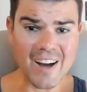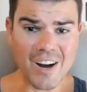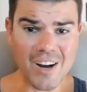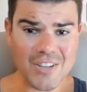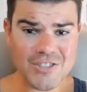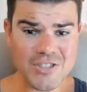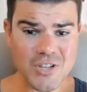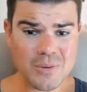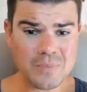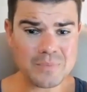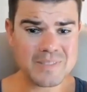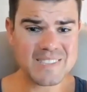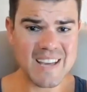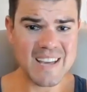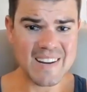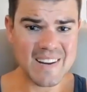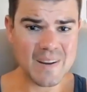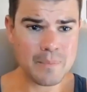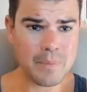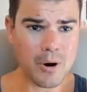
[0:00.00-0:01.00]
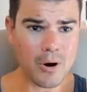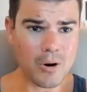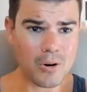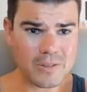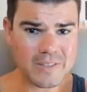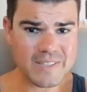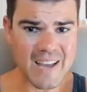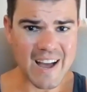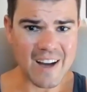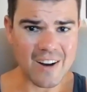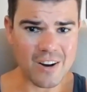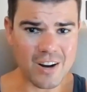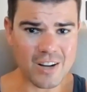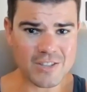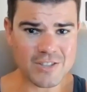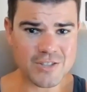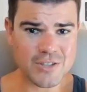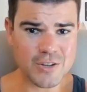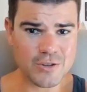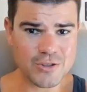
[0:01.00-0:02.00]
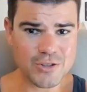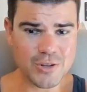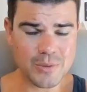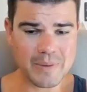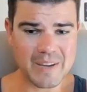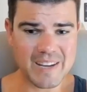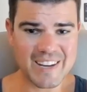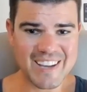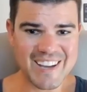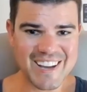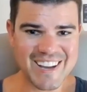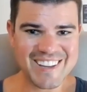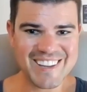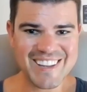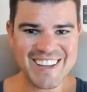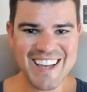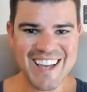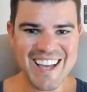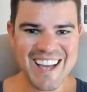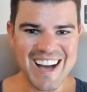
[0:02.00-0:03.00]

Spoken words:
I also am sending polls out on social media